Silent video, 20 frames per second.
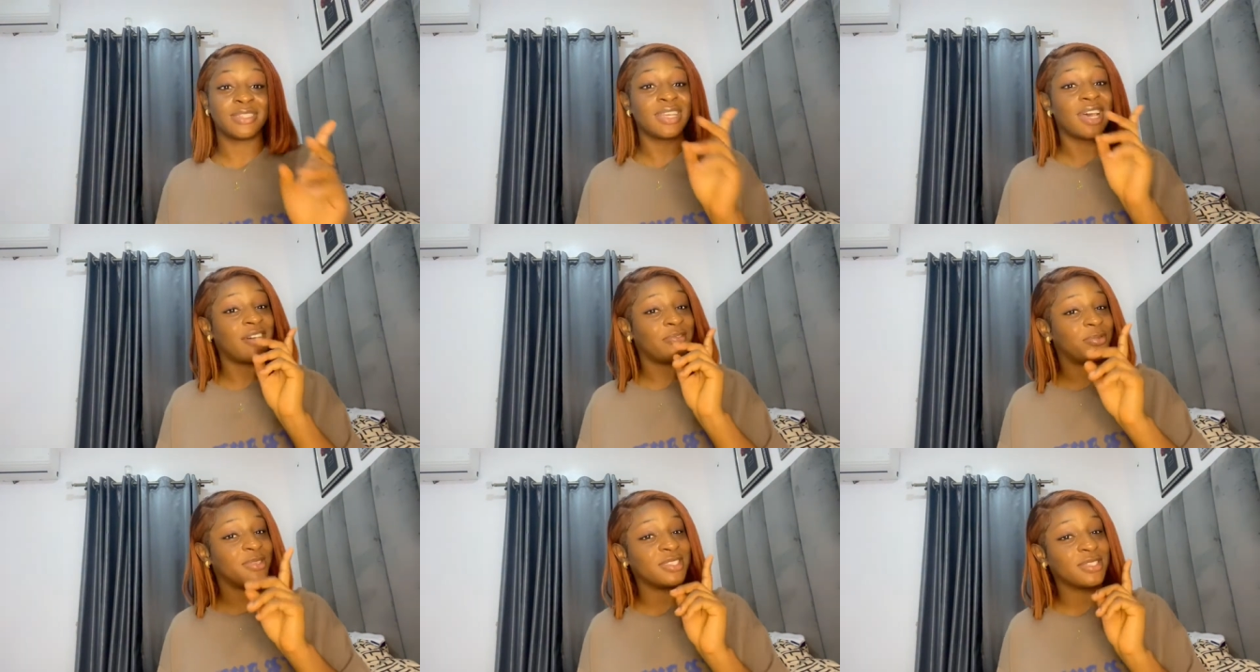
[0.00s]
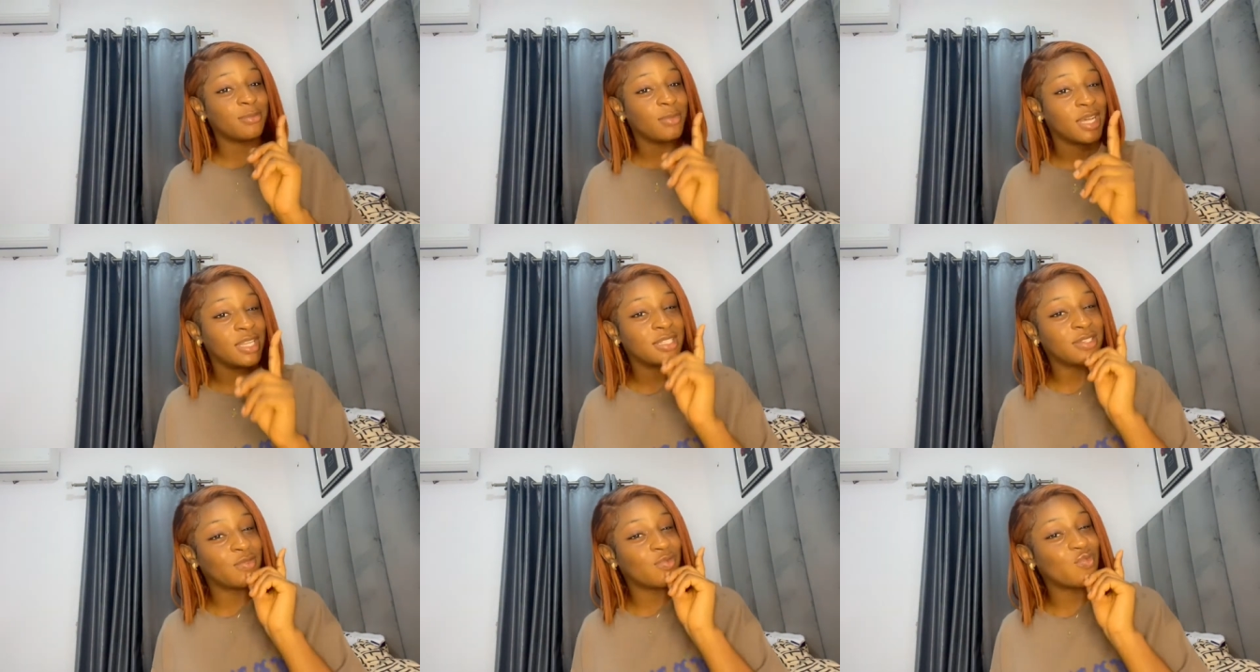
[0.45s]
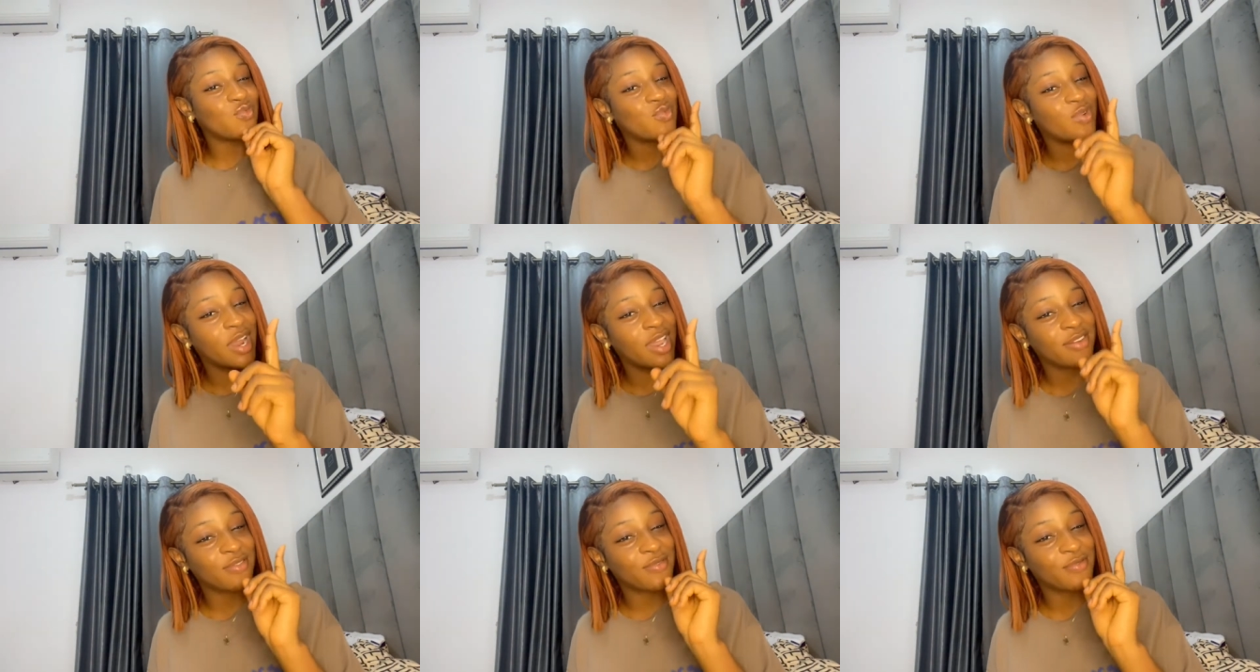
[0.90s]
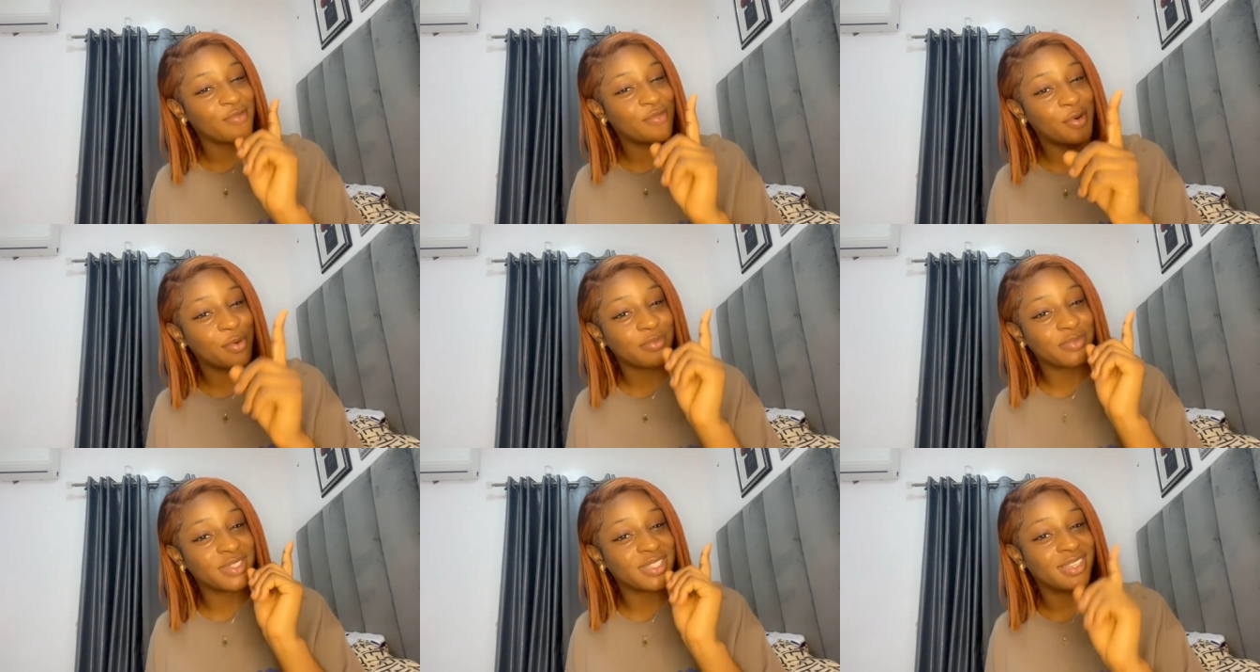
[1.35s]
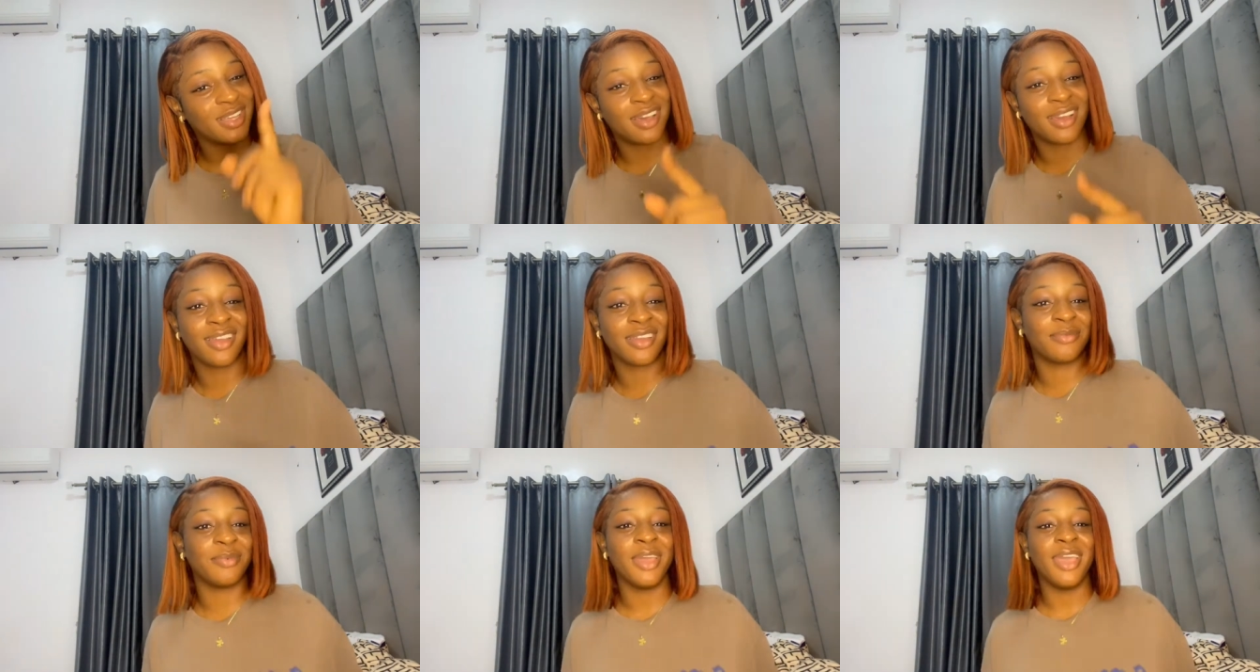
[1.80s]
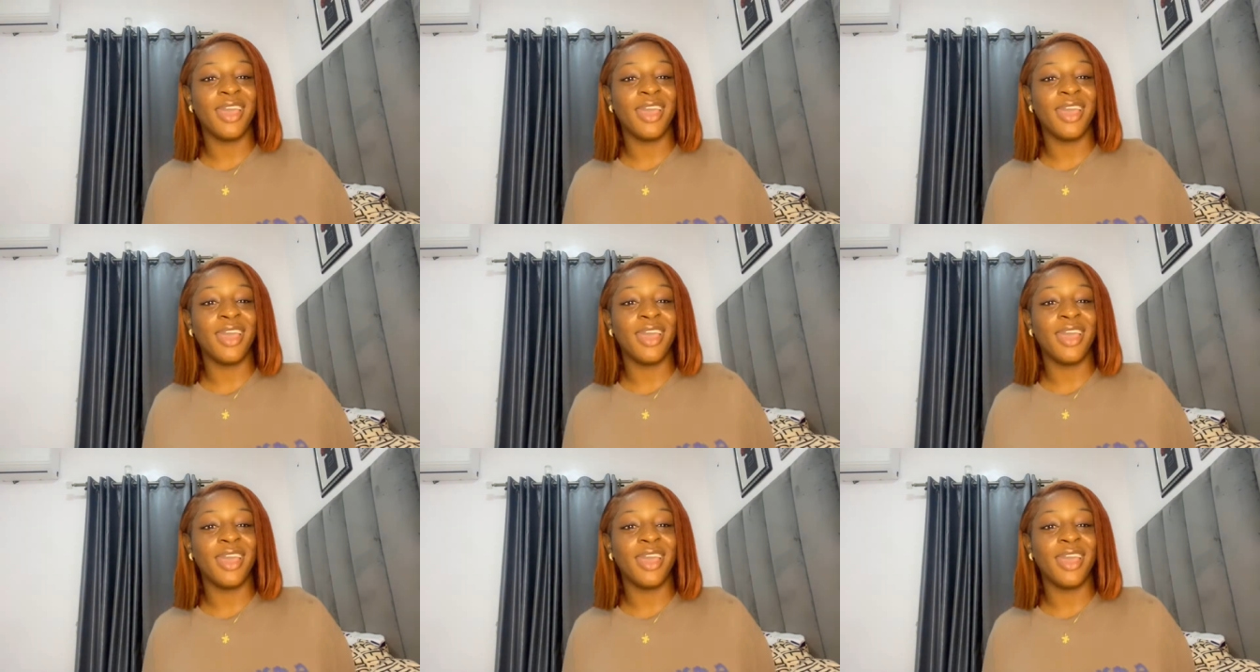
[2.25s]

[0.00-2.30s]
I've been smart right from time.